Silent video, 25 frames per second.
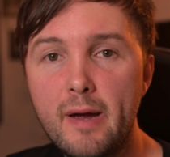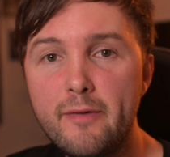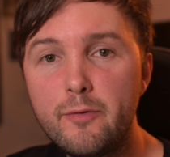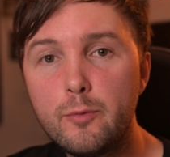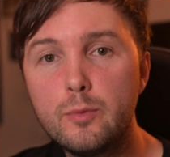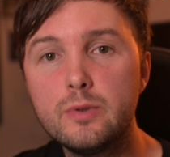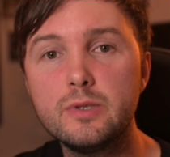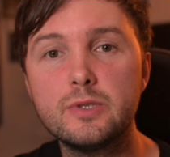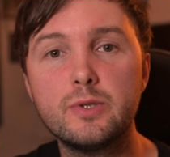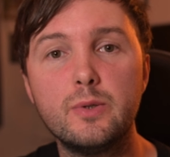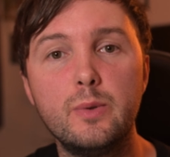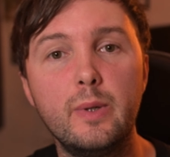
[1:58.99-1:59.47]

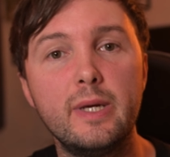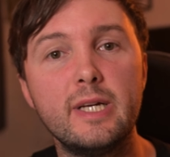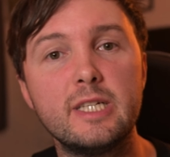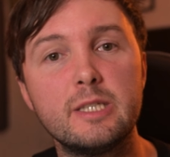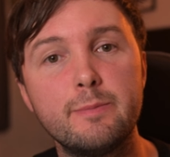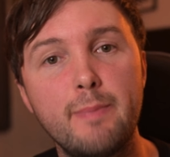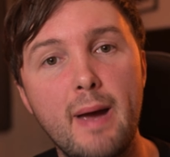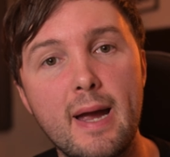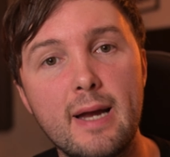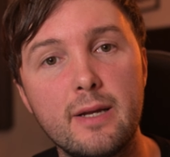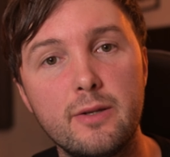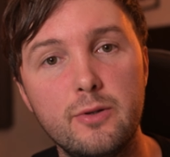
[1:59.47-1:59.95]
Everyone's going to
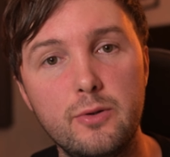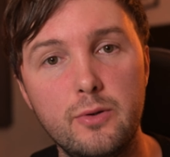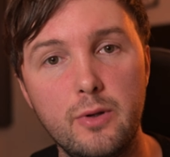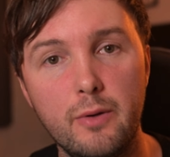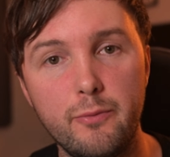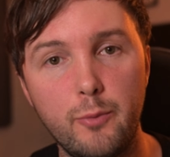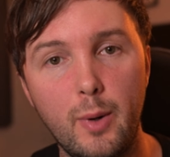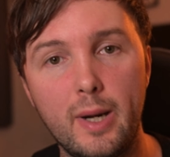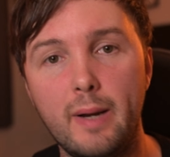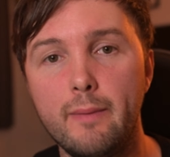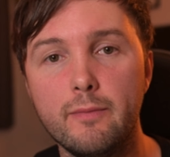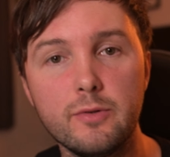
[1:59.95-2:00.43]
expect
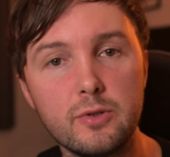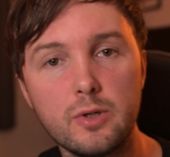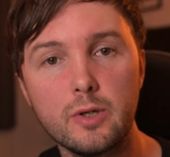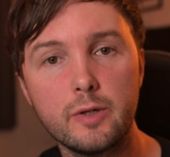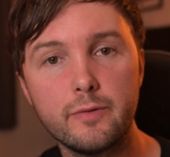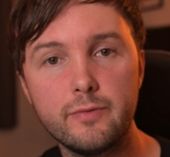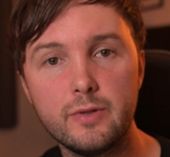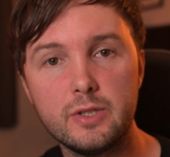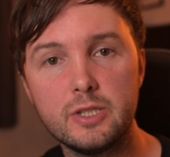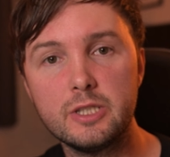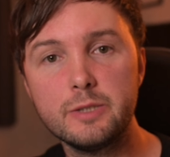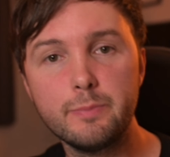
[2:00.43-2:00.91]
the wedding
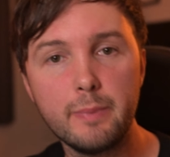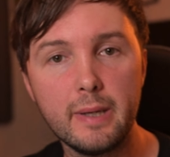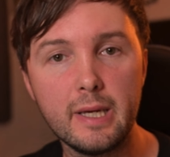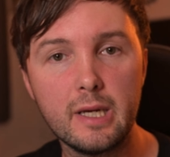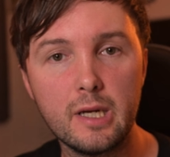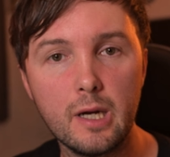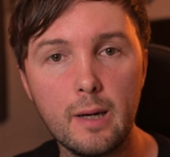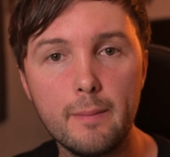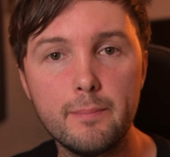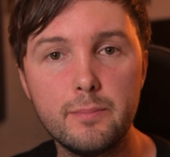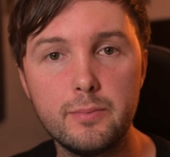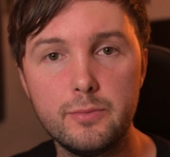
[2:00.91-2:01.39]
photographer to
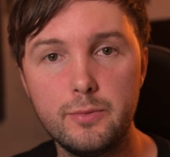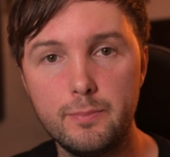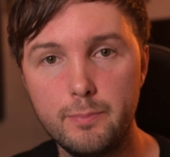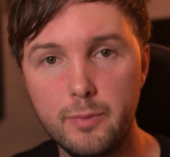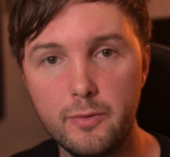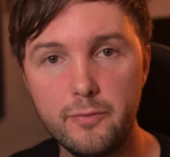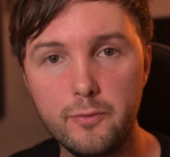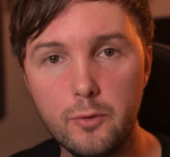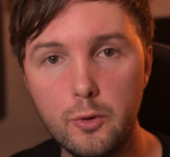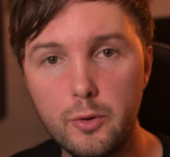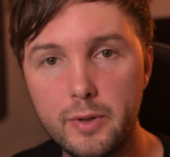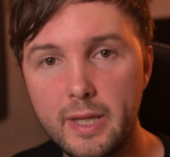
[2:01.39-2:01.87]
speak up
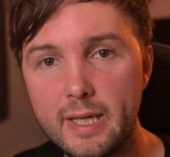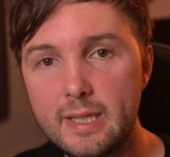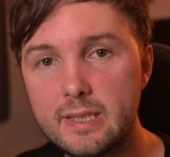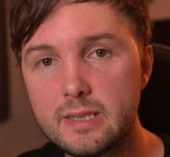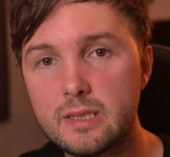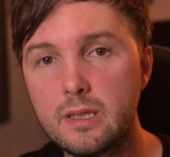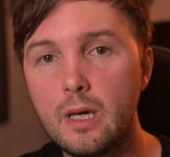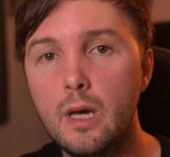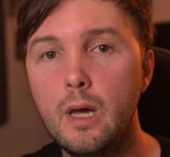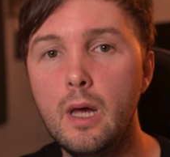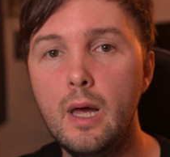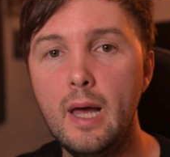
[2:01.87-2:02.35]
before
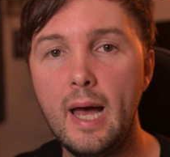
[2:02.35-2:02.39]
this